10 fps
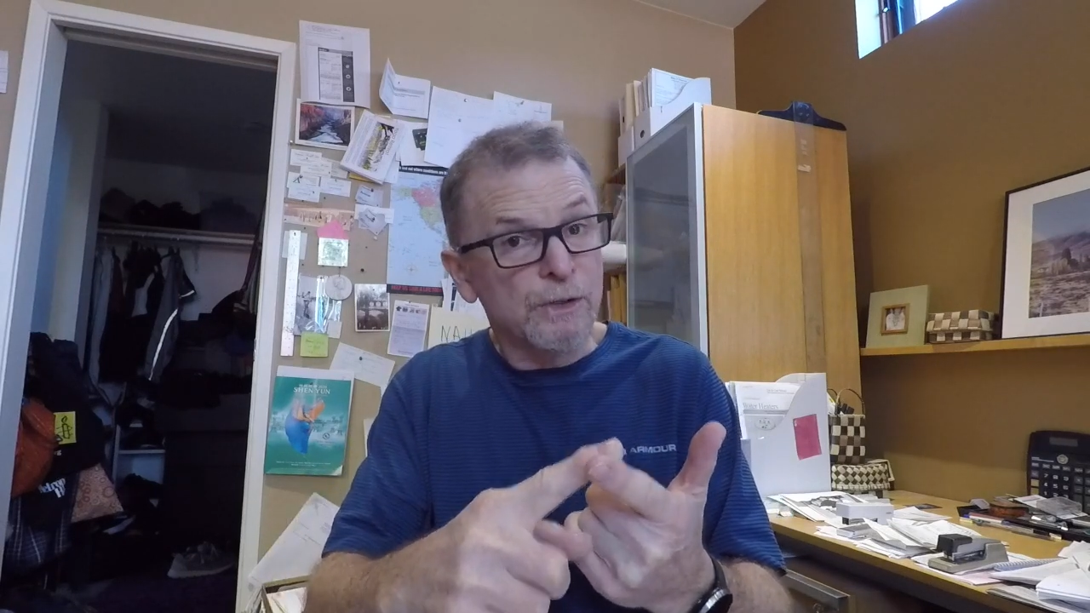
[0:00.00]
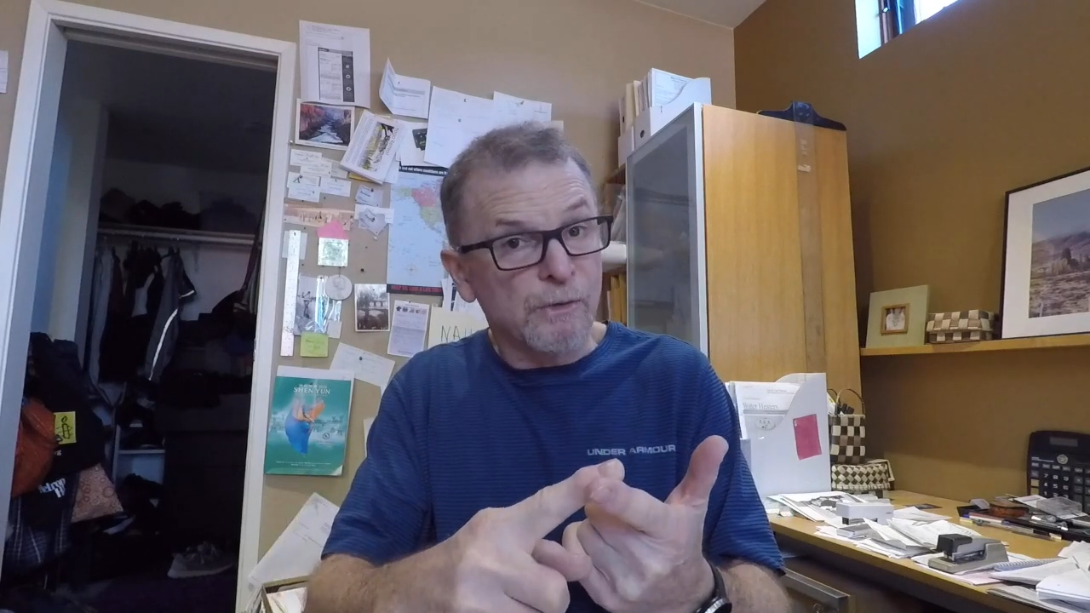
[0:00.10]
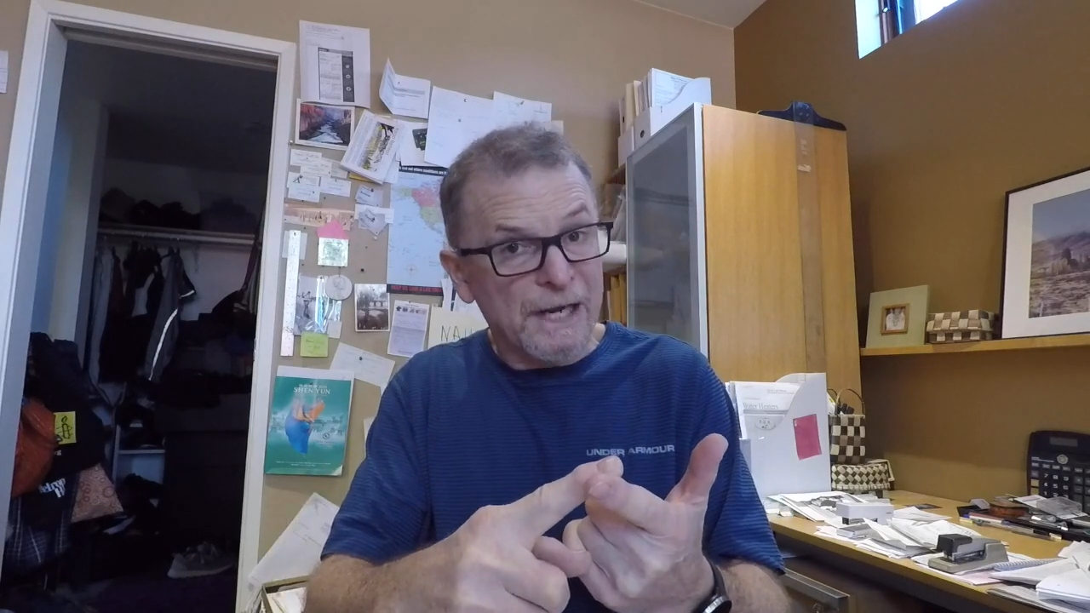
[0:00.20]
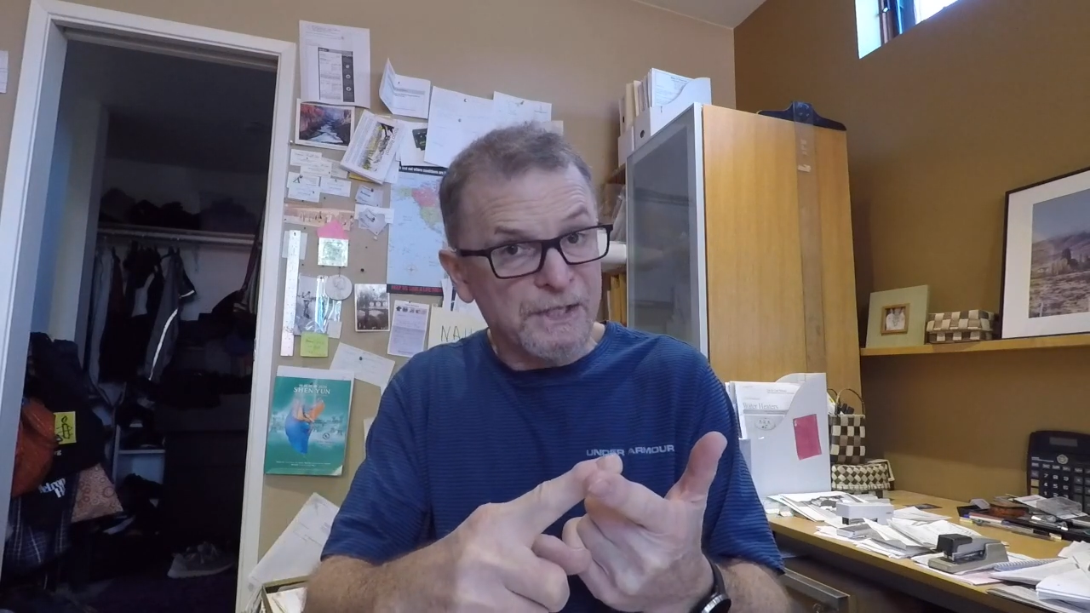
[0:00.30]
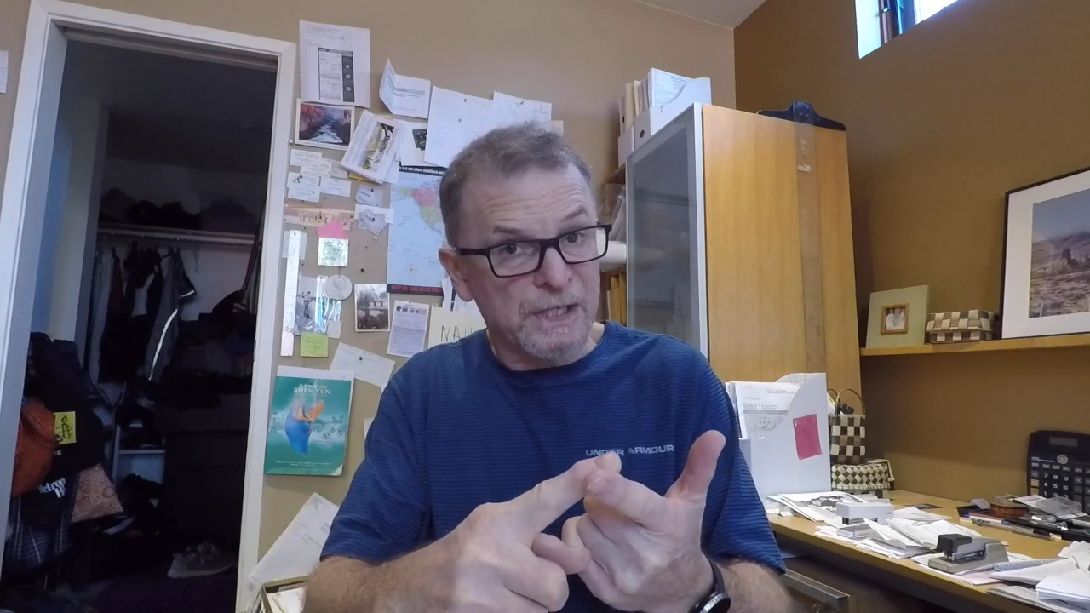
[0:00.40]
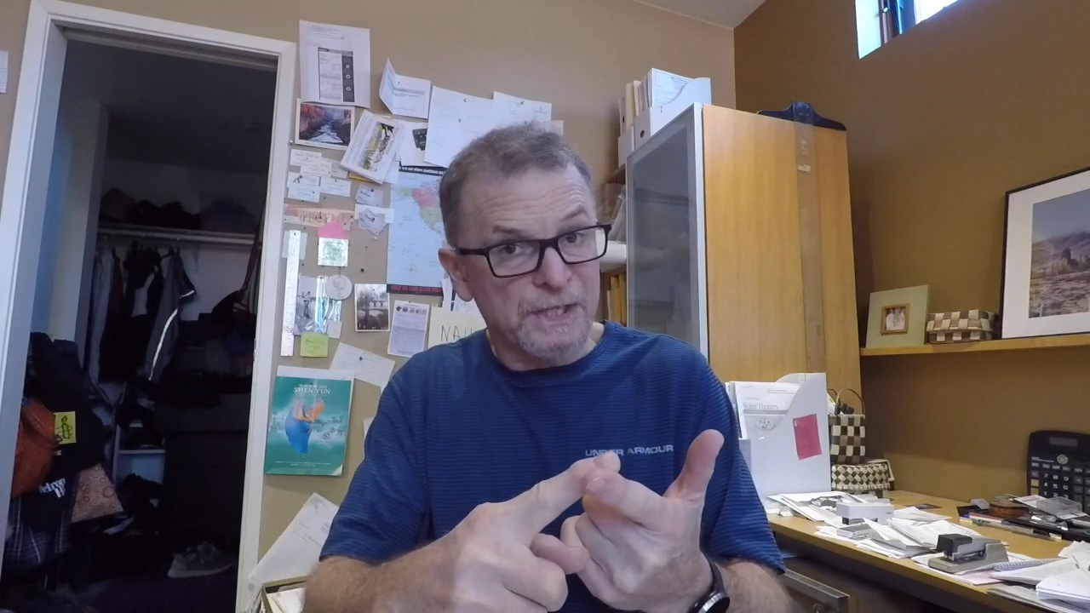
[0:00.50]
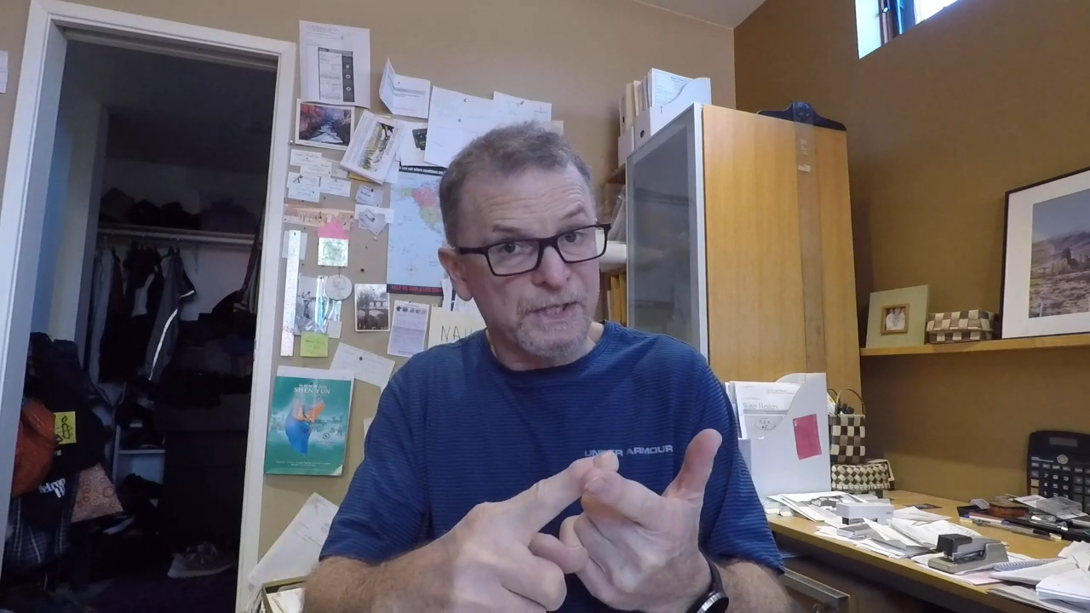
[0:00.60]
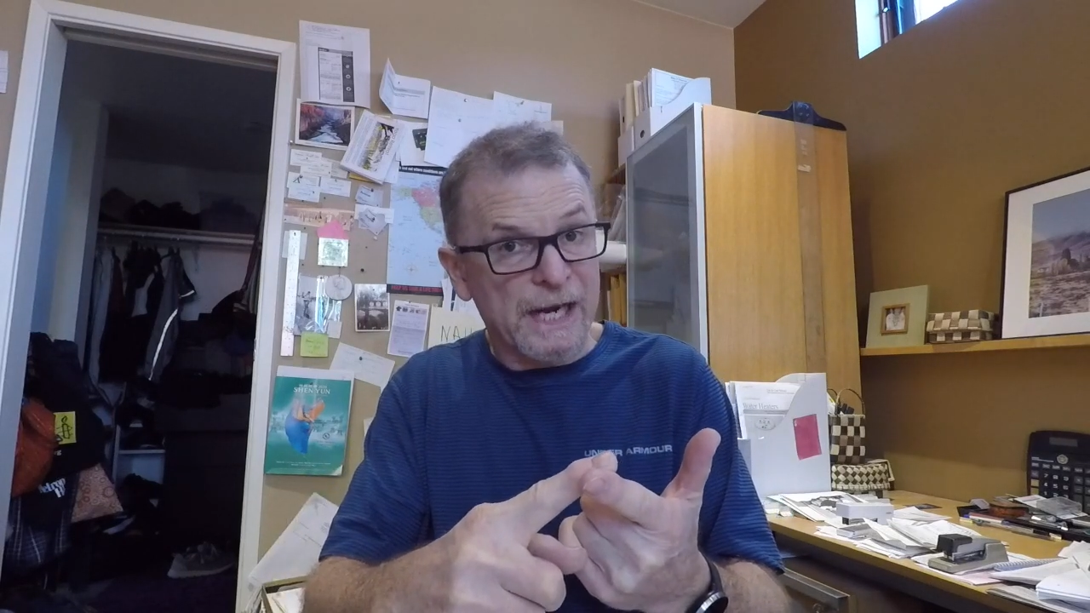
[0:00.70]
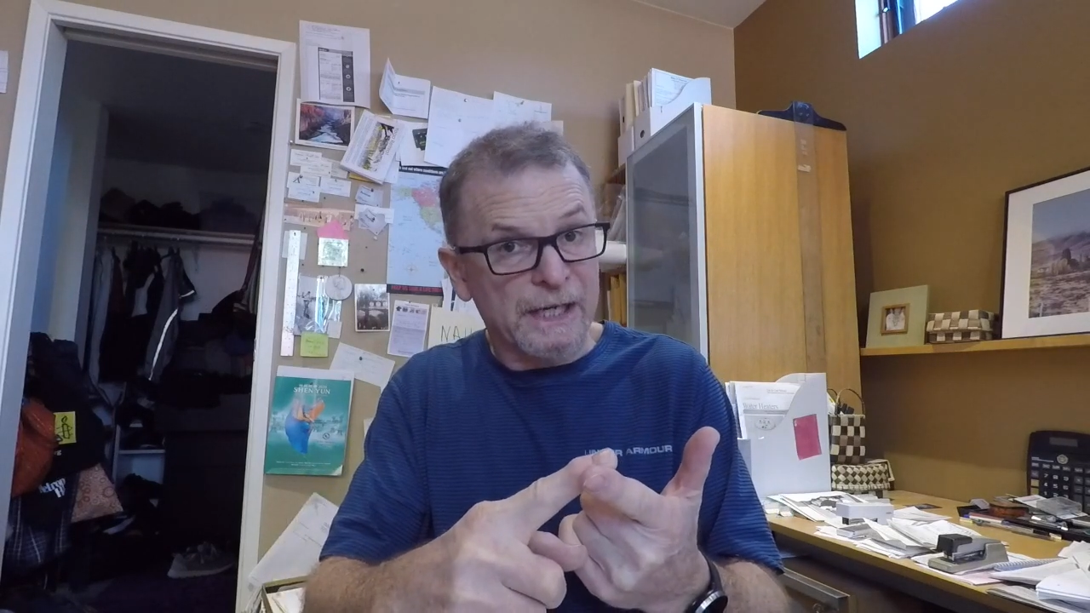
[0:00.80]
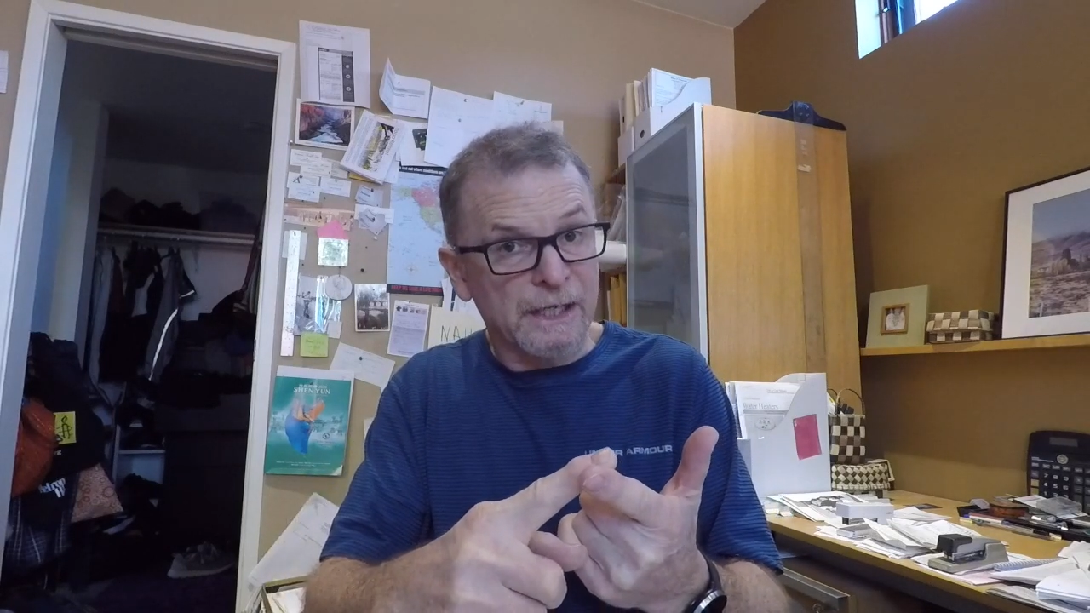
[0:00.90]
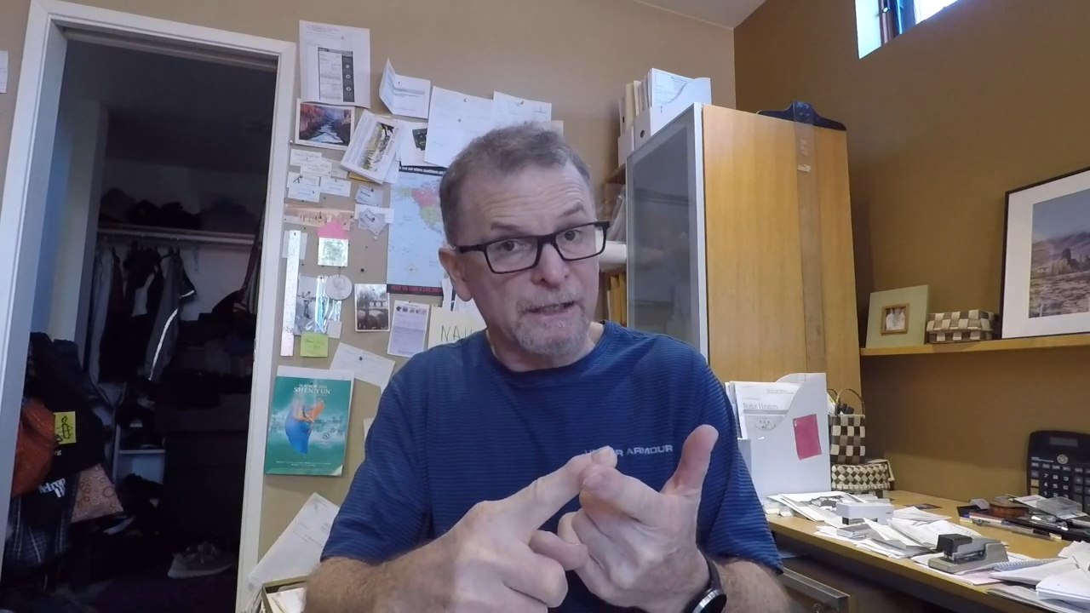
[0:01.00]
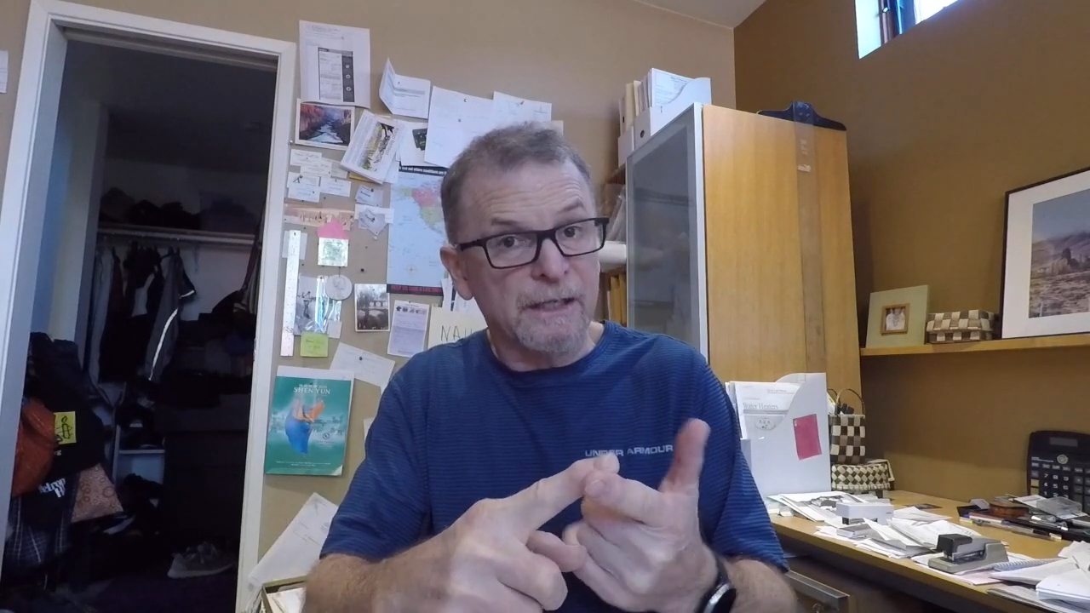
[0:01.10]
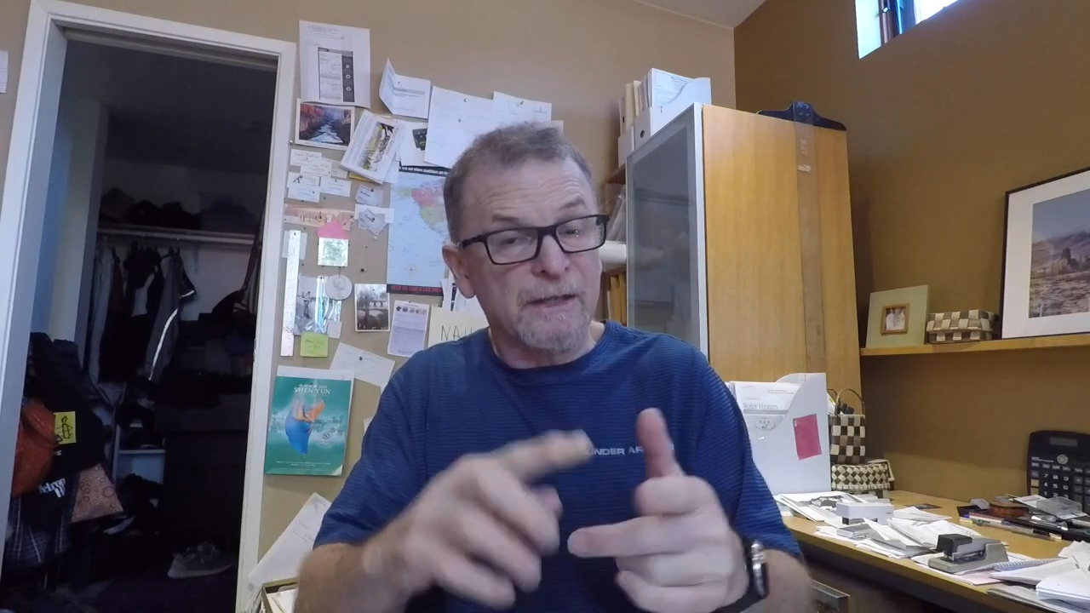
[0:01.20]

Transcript: address in a second,